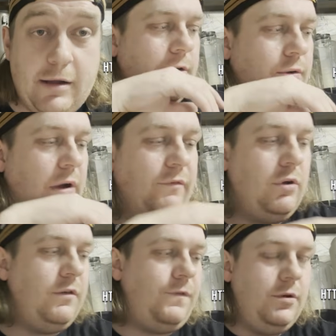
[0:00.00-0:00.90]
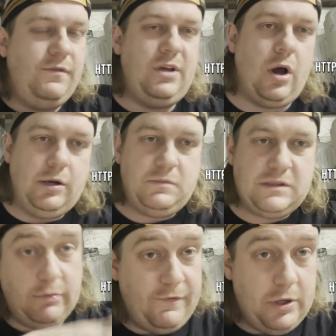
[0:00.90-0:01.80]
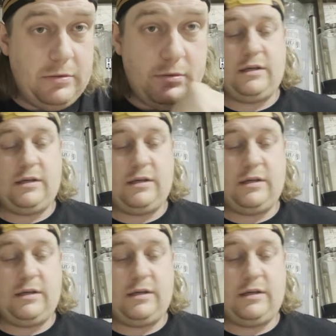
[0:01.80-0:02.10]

So I've got a few of the items to review.